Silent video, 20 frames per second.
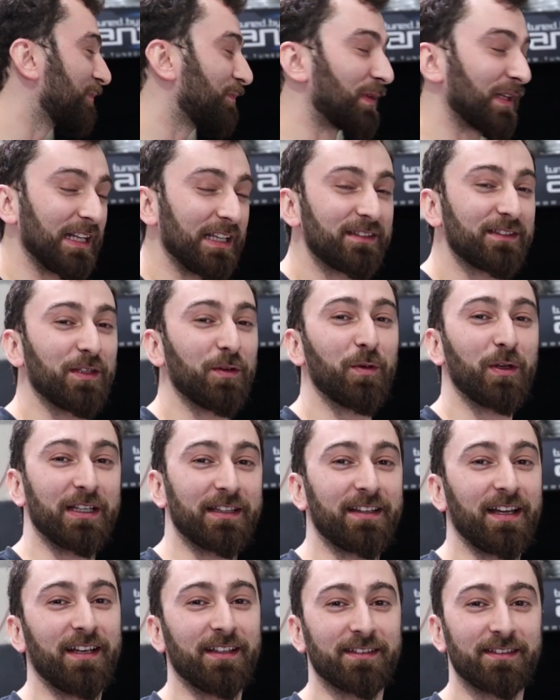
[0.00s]
But let's see what it
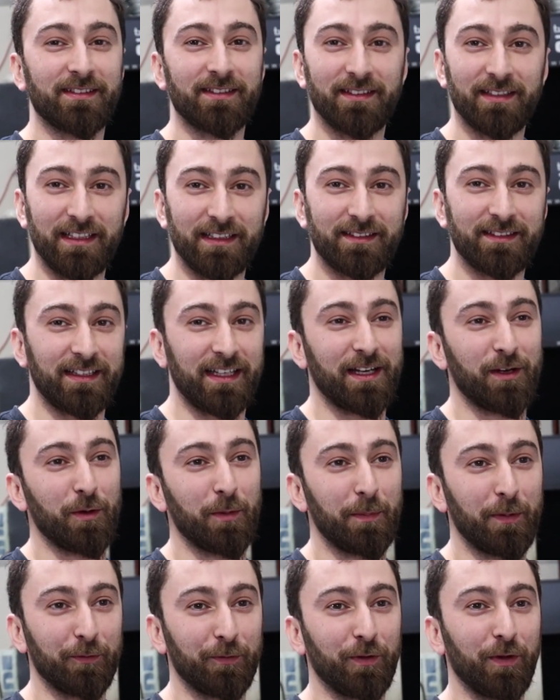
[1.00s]
does. Let's see how
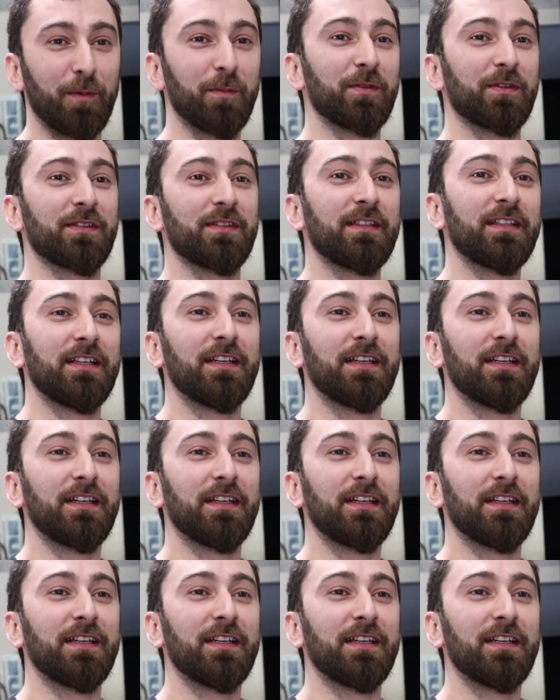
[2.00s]
it performs